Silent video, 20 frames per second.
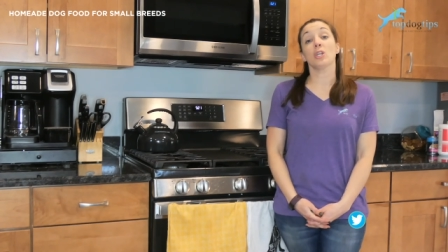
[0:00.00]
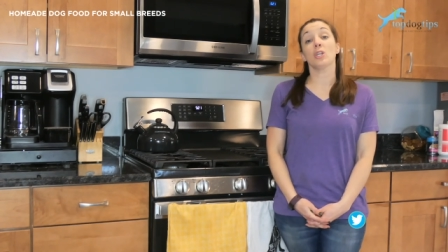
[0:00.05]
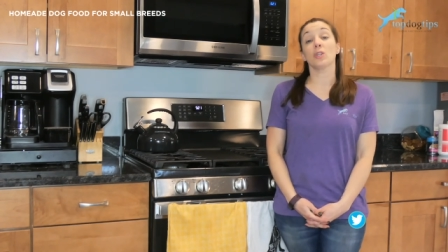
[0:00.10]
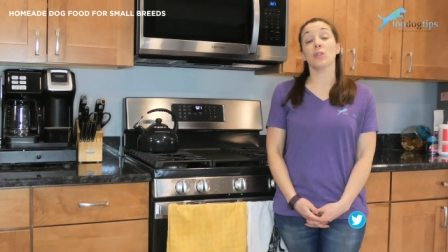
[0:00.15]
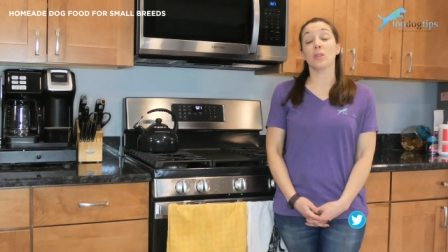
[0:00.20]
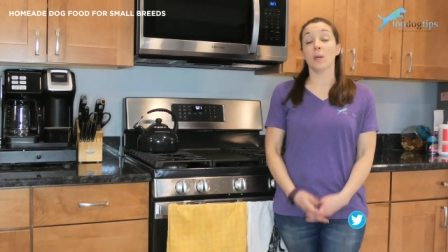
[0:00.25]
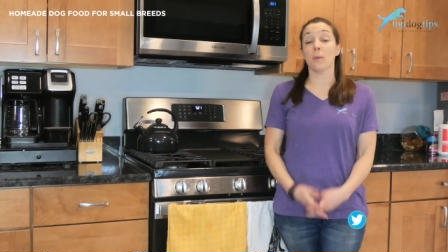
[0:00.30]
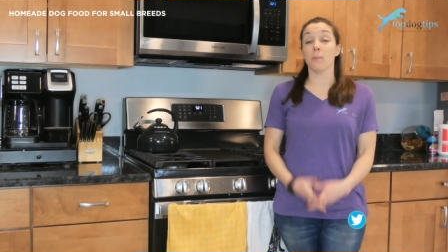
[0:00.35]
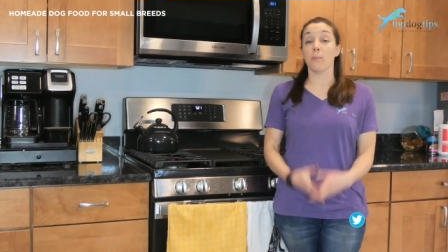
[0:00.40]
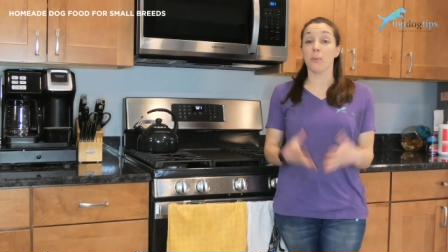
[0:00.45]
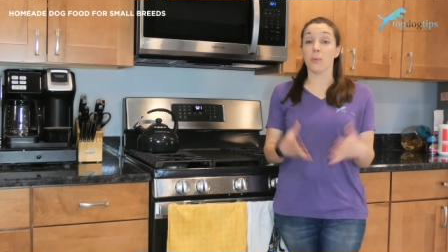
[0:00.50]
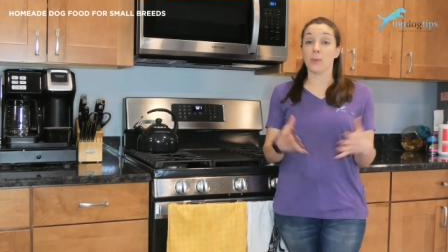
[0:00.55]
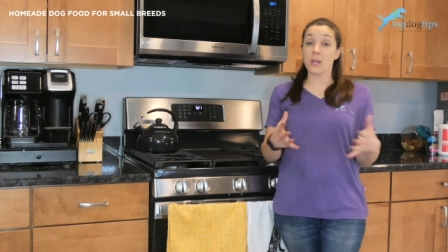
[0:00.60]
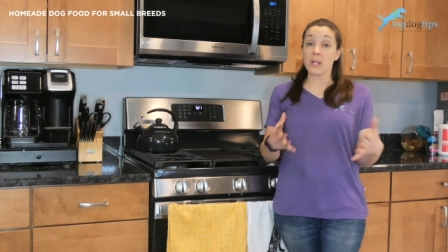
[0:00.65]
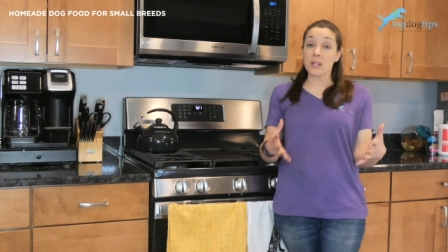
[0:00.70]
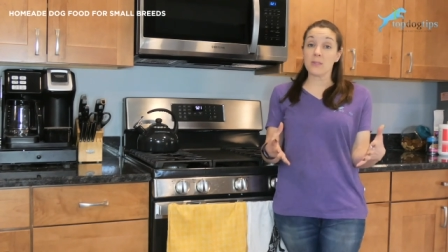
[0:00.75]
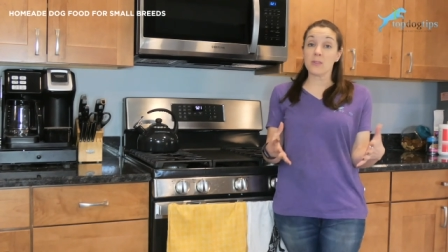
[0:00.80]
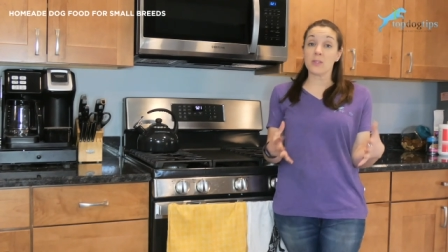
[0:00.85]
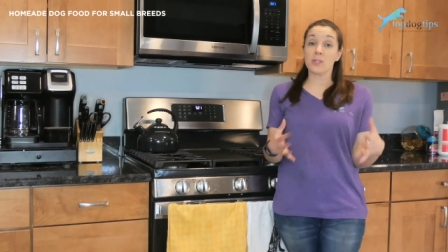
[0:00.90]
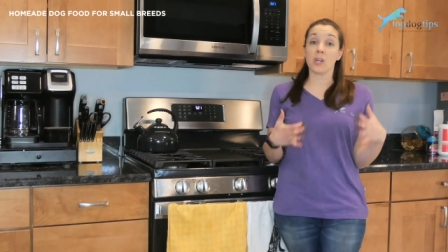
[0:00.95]
the breed
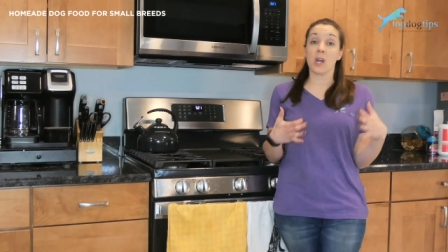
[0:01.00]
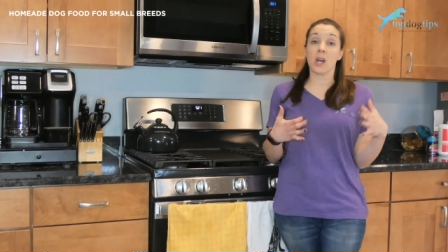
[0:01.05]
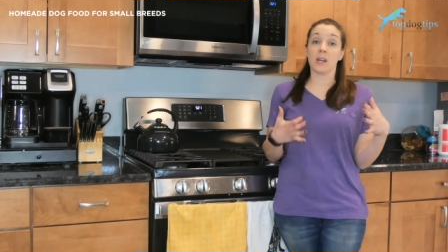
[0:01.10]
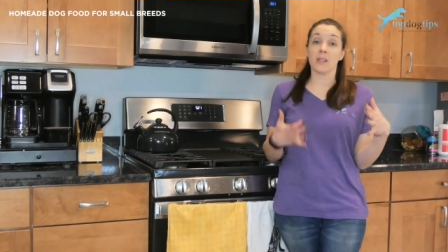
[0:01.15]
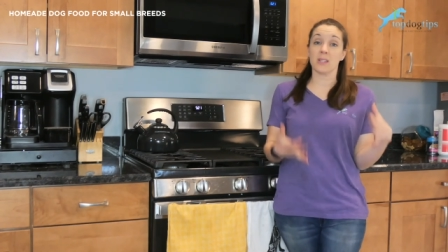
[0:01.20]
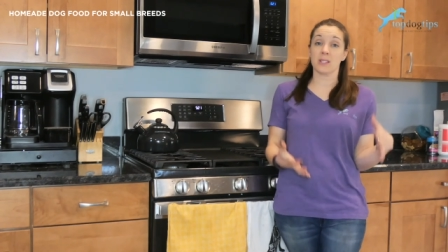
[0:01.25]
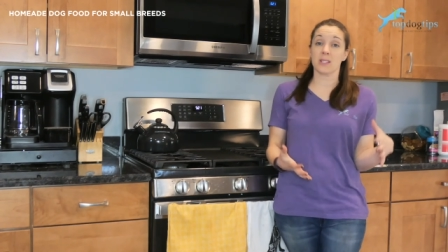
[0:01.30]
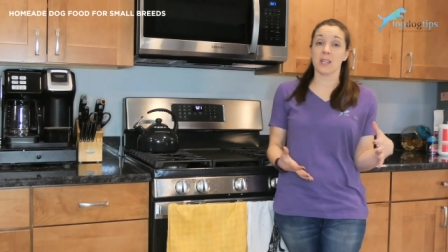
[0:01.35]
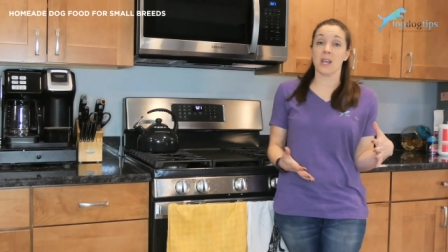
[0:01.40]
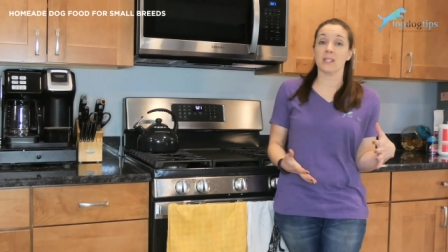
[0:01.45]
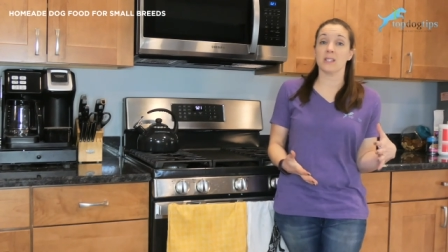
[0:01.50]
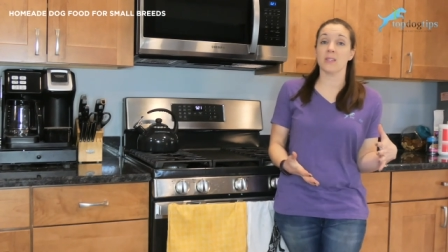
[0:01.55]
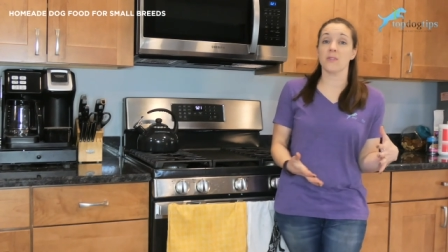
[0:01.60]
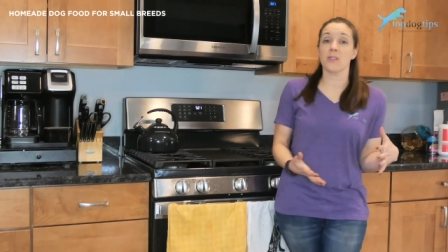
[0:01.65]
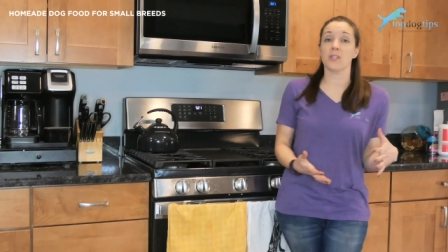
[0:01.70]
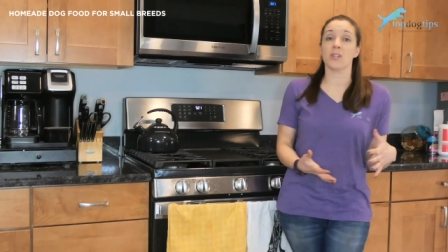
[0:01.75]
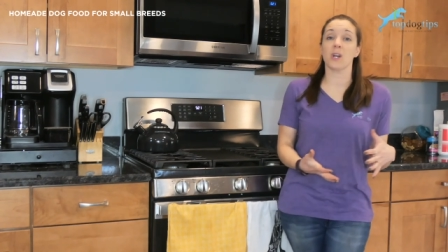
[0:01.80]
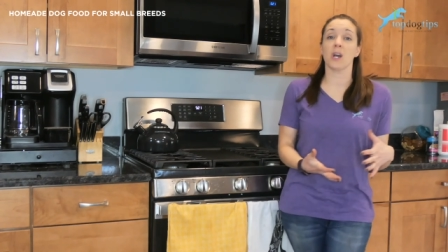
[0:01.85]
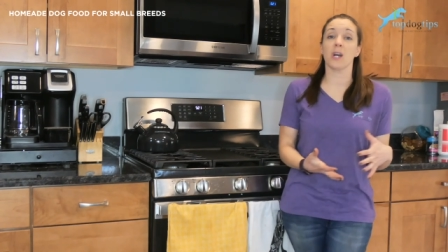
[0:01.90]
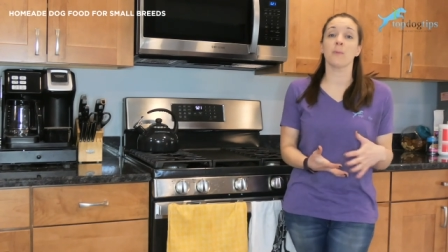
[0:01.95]
of the dog, the size of
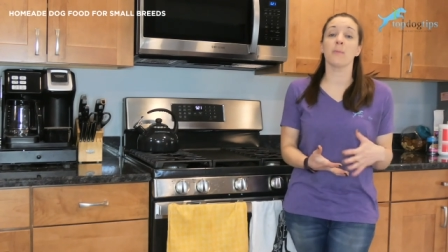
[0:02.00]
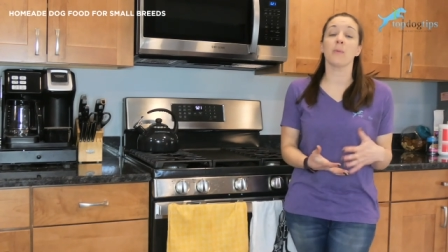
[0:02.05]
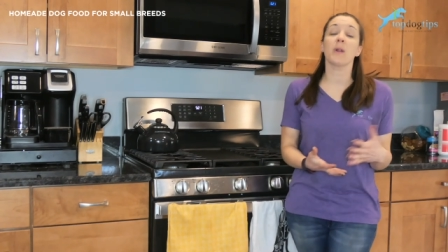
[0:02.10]
the dog,